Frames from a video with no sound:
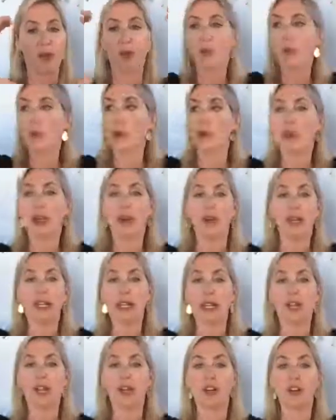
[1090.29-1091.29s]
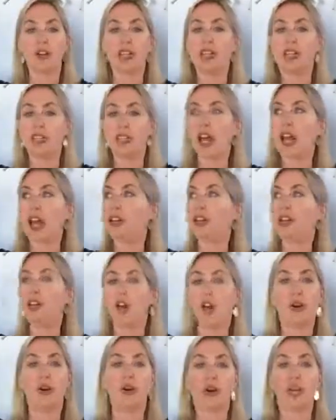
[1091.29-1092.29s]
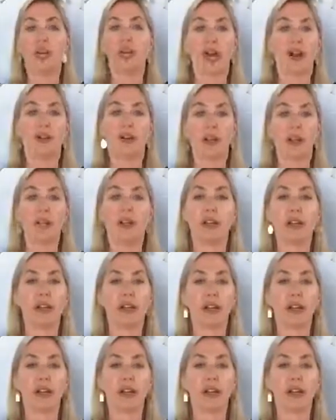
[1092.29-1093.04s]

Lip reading: We're out here. She's not encoding out here.